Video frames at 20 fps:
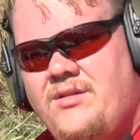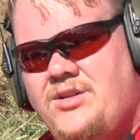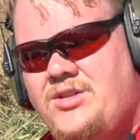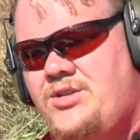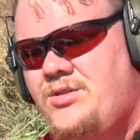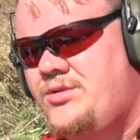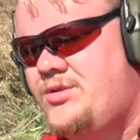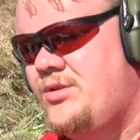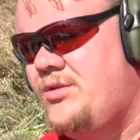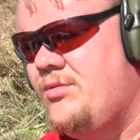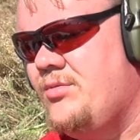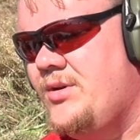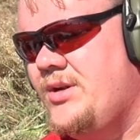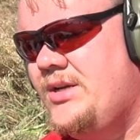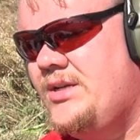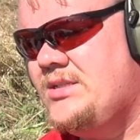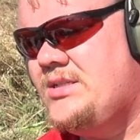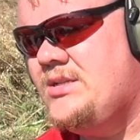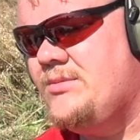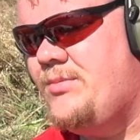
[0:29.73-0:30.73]

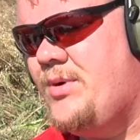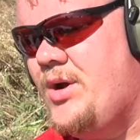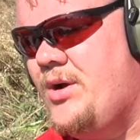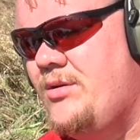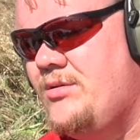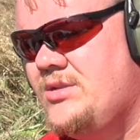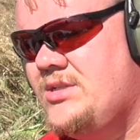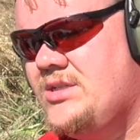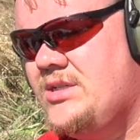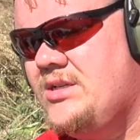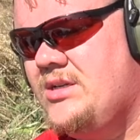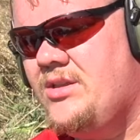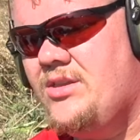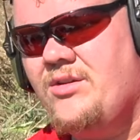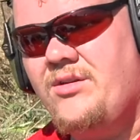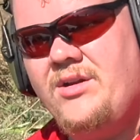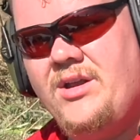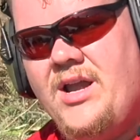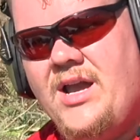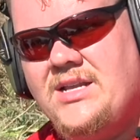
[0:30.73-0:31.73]
223 sabots and a
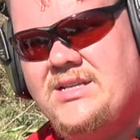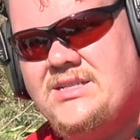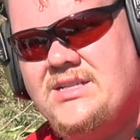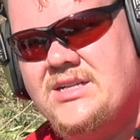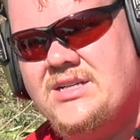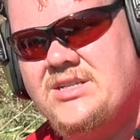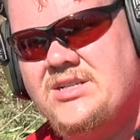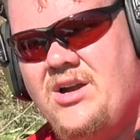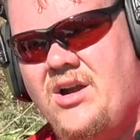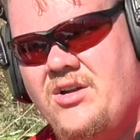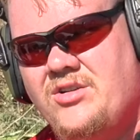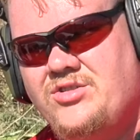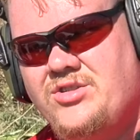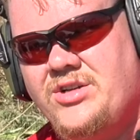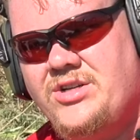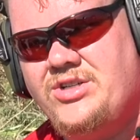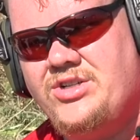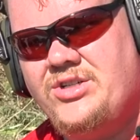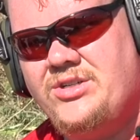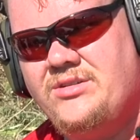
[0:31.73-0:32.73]
30-06
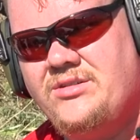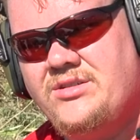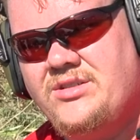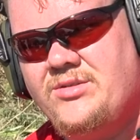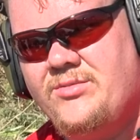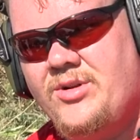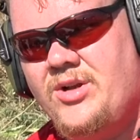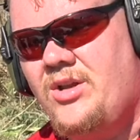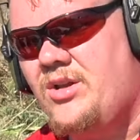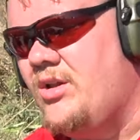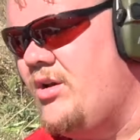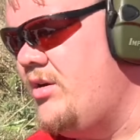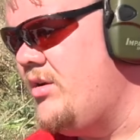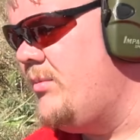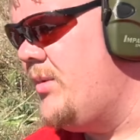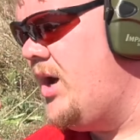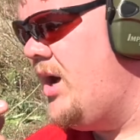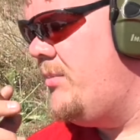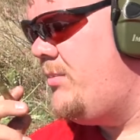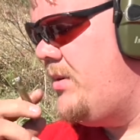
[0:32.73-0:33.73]
cartridge. So we're going to load
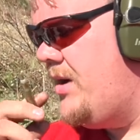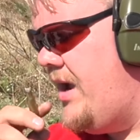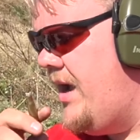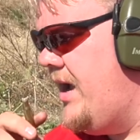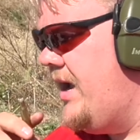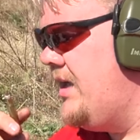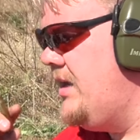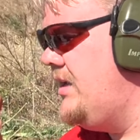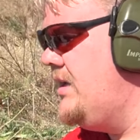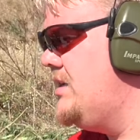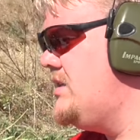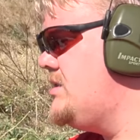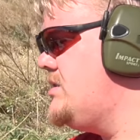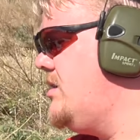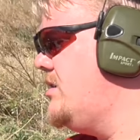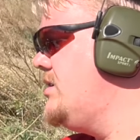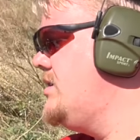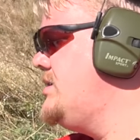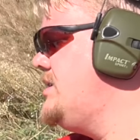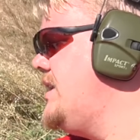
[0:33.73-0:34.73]
them up and get
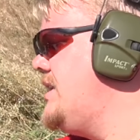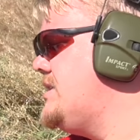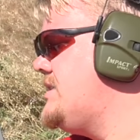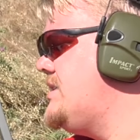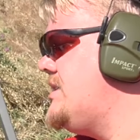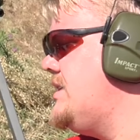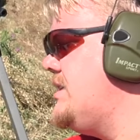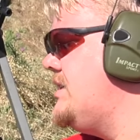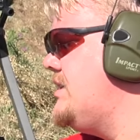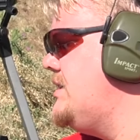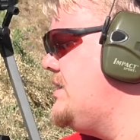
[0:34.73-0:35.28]
started testing.